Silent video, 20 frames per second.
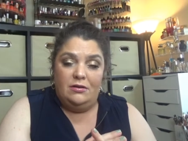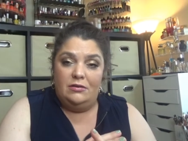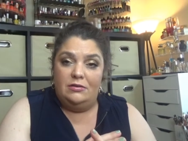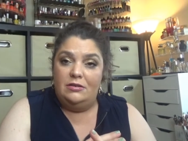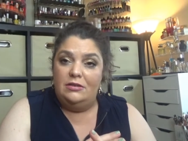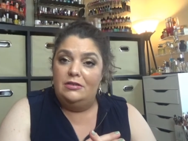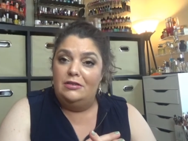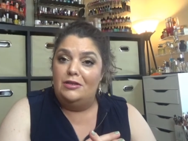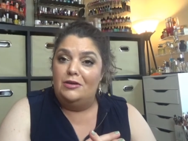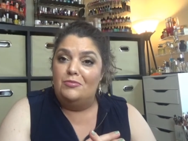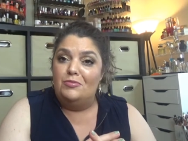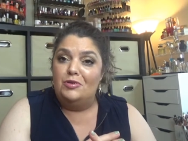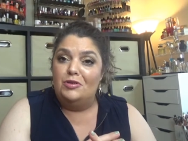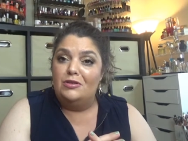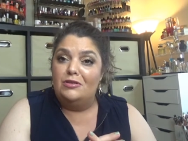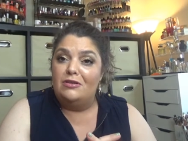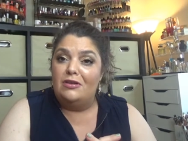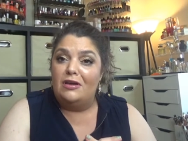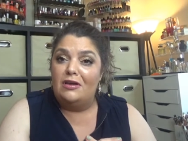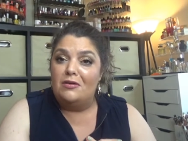in the
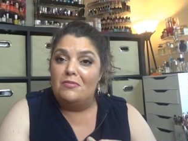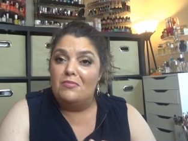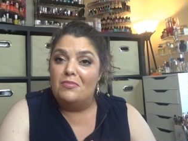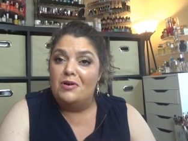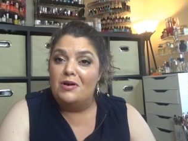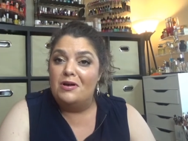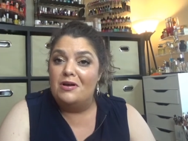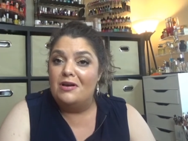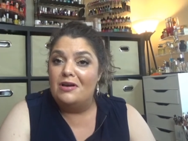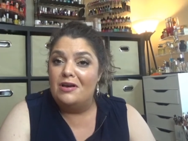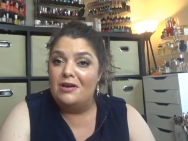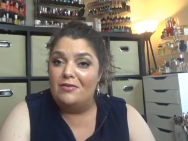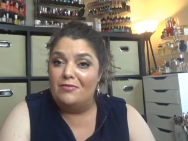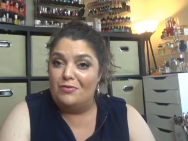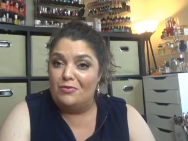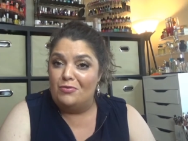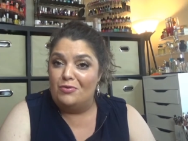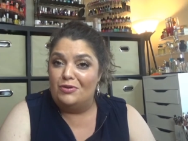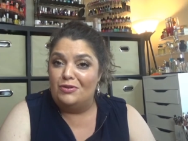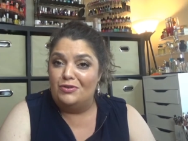meantime have
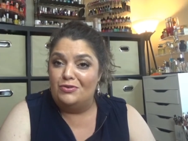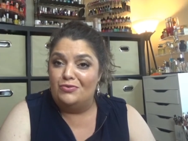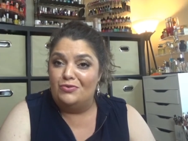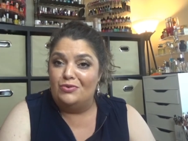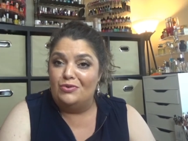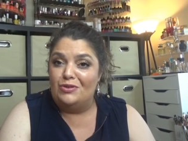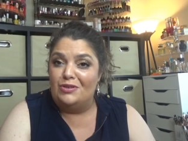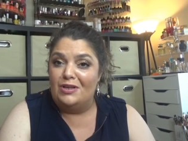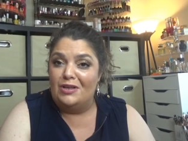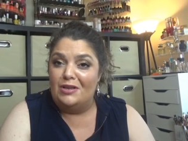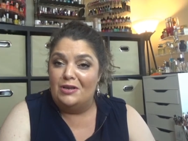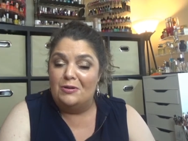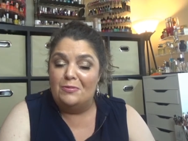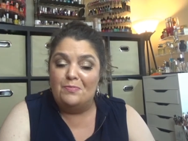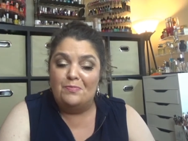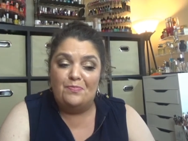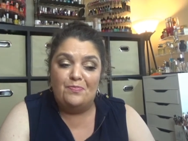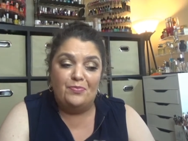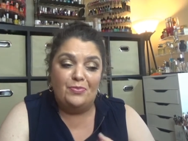a wonderful day